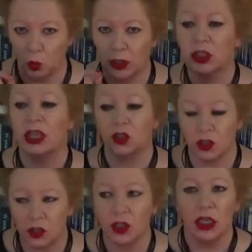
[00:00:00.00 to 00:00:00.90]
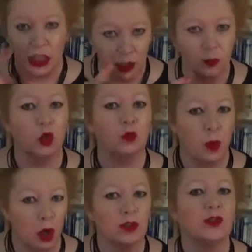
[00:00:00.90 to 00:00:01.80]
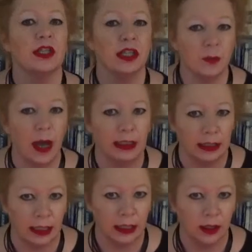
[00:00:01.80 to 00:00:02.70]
intentions, some good policy is made there.